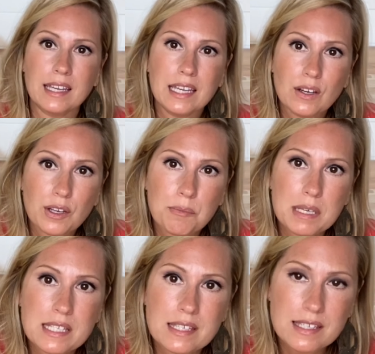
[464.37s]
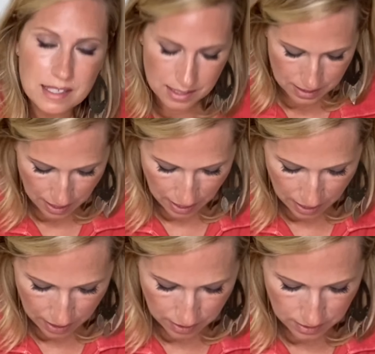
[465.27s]
earring pieces
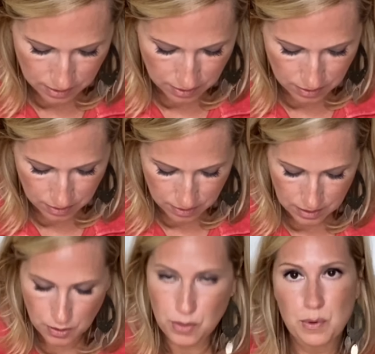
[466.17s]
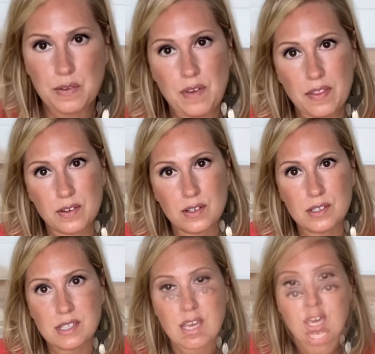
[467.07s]
and their 3
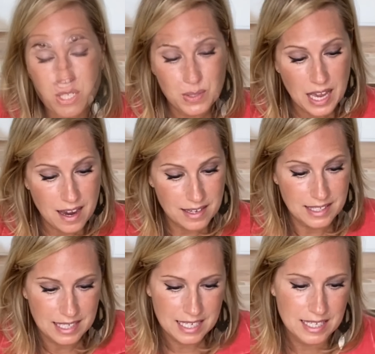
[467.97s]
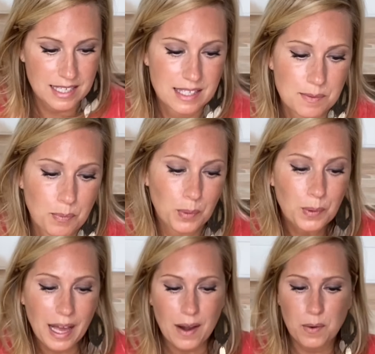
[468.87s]
feathers. What I'm gonna do next is pull
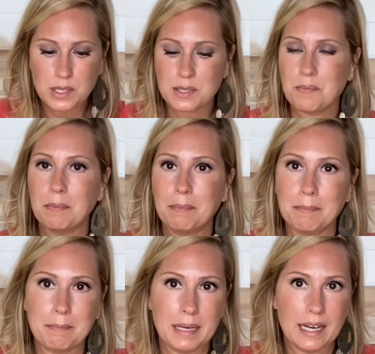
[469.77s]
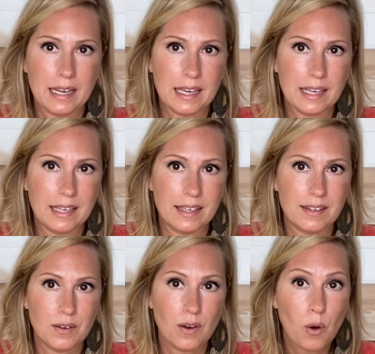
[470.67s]
out my
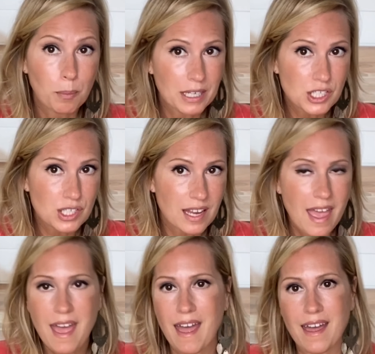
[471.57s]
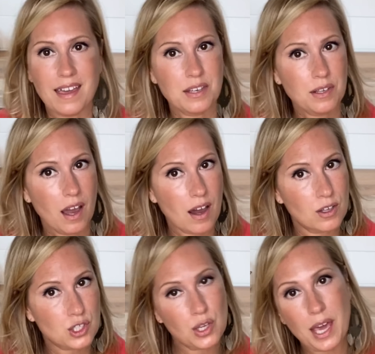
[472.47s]
hole punch and I'll
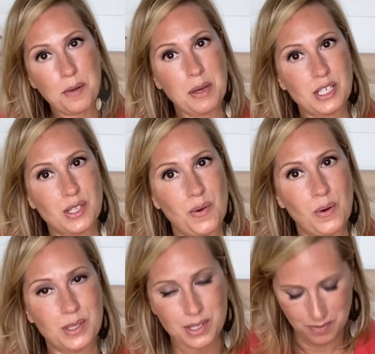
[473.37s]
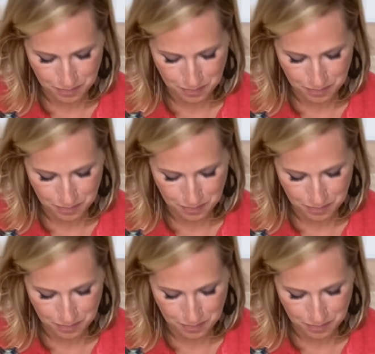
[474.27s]
show you how to punch the holes.